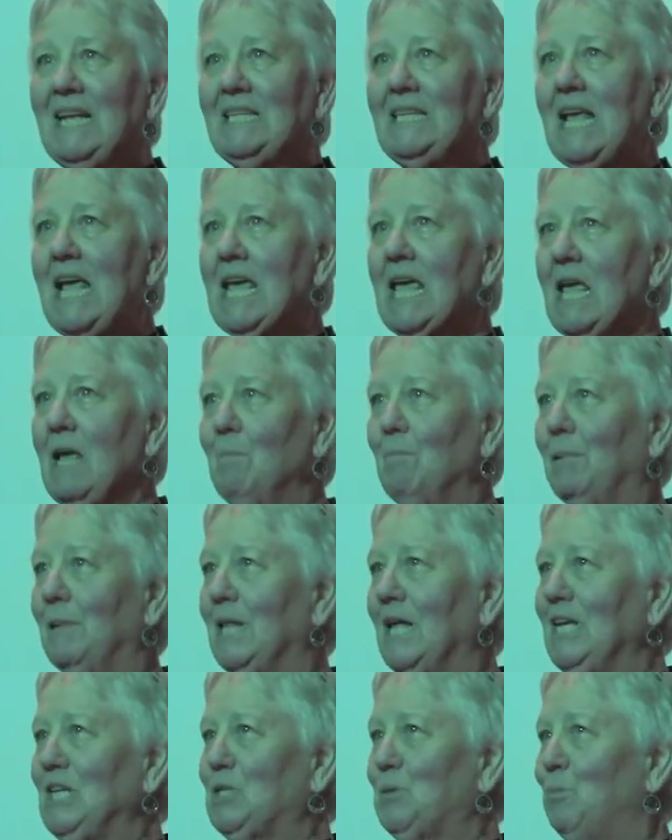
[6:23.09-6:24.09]
taking
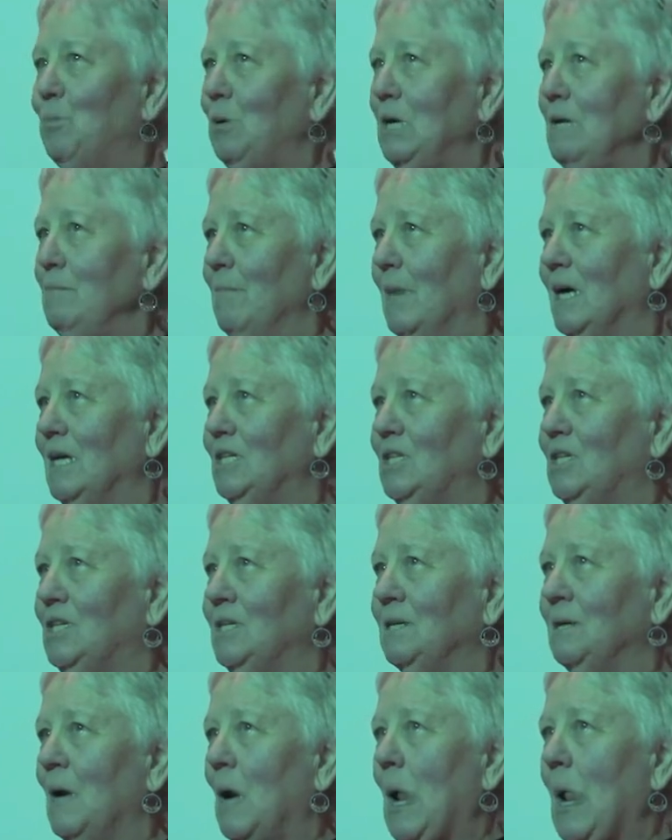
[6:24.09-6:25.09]
place pretty
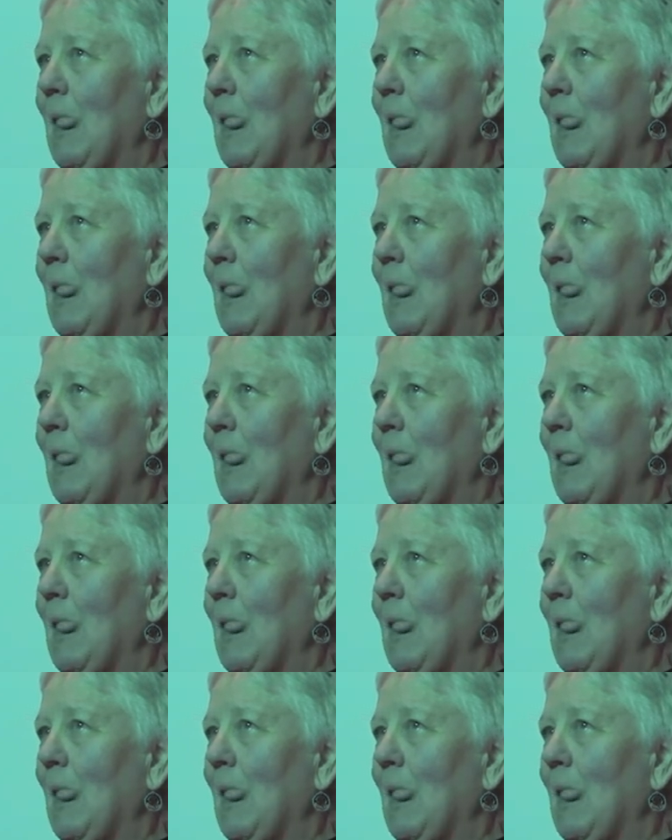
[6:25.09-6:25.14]
much